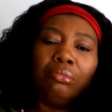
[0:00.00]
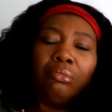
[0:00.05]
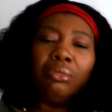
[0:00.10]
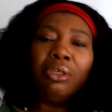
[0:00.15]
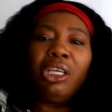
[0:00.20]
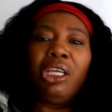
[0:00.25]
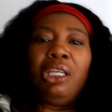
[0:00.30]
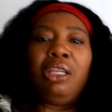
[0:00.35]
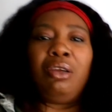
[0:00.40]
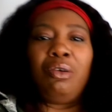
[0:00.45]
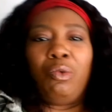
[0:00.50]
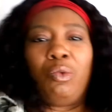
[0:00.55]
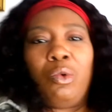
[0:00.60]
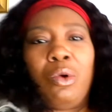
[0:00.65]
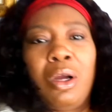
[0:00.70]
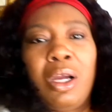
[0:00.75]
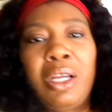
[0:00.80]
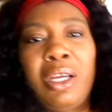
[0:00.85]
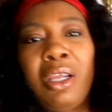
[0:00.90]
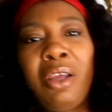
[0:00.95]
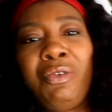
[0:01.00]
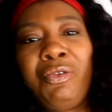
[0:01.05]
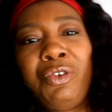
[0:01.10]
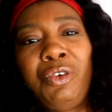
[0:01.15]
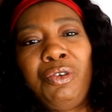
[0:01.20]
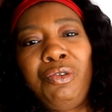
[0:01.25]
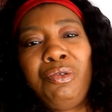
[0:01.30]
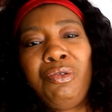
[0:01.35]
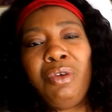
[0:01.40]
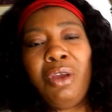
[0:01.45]
getting one if
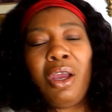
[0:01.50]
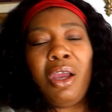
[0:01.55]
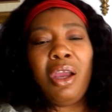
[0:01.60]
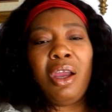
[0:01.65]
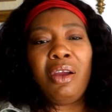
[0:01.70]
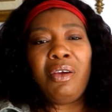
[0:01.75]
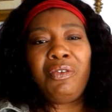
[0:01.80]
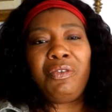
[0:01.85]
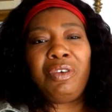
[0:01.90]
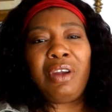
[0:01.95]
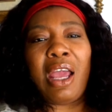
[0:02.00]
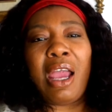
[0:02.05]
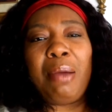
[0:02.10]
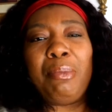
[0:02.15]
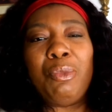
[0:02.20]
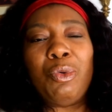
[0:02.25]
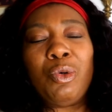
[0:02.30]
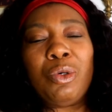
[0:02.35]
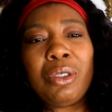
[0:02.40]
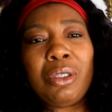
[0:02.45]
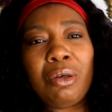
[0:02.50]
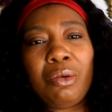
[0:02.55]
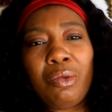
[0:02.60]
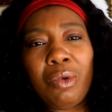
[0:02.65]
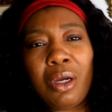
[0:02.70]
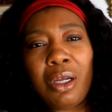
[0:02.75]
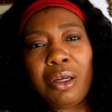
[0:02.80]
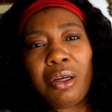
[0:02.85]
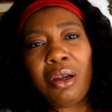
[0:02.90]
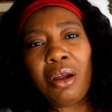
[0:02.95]
you fly more than
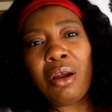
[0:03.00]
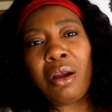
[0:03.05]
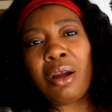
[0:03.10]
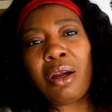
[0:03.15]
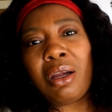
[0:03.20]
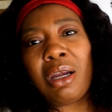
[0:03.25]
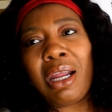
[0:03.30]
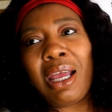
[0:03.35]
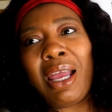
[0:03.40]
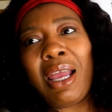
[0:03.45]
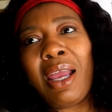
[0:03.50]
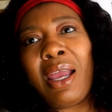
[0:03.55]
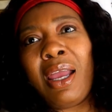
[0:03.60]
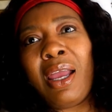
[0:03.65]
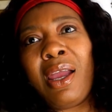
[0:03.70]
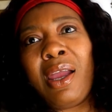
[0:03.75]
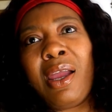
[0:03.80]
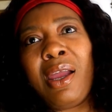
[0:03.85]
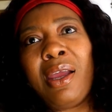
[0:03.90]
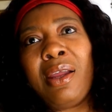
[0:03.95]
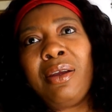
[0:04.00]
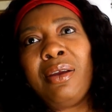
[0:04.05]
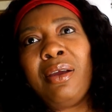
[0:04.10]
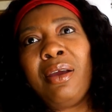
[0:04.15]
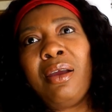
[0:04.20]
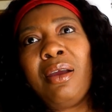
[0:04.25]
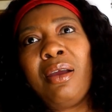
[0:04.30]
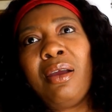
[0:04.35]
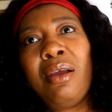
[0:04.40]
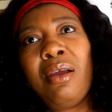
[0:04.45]
one airline.
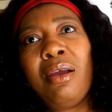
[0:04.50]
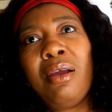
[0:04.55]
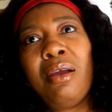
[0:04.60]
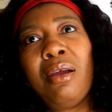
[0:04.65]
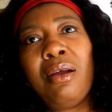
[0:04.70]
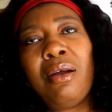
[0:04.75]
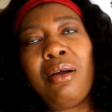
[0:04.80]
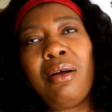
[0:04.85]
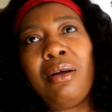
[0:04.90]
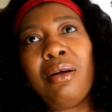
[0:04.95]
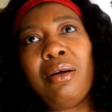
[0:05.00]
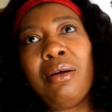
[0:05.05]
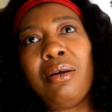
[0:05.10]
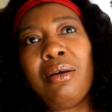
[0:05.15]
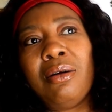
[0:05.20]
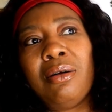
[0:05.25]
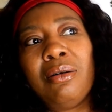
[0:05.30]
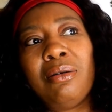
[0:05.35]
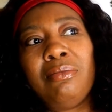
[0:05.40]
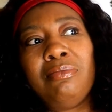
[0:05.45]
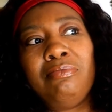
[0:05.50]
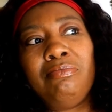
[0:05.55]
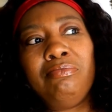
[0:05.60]
Um,